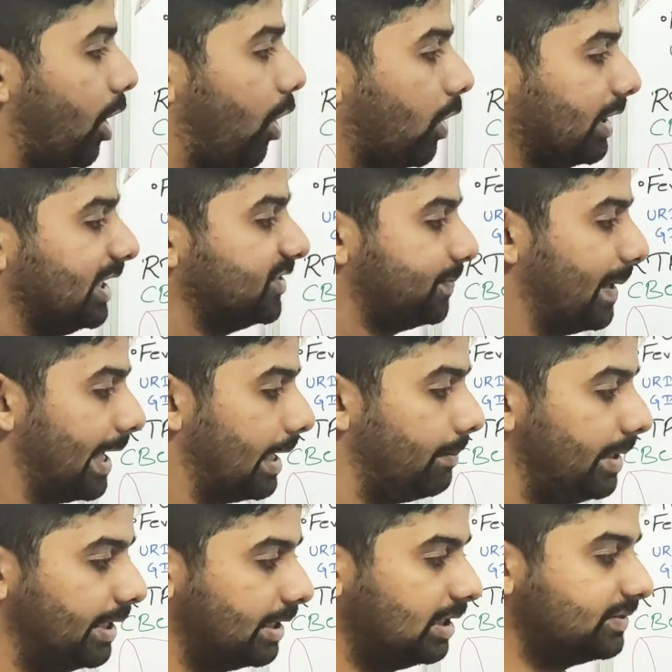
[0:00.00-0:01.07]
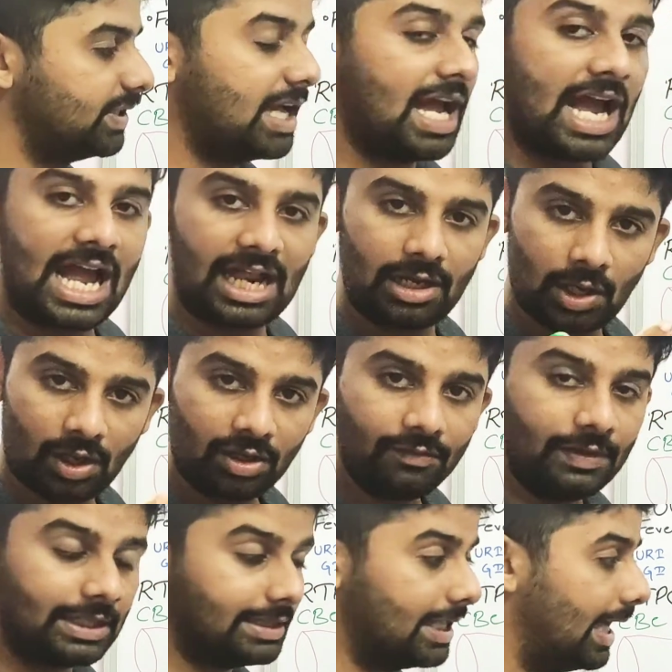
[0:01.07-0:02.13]
all these parameters. Along
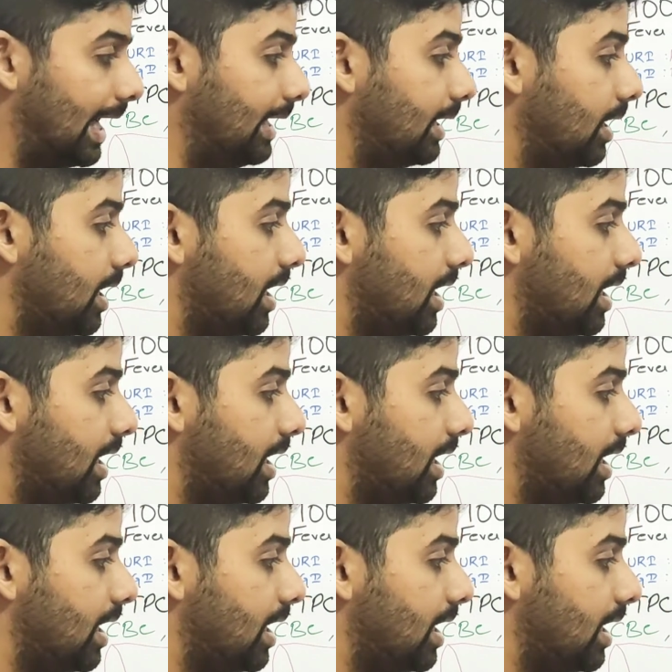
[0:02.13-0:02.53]
with that,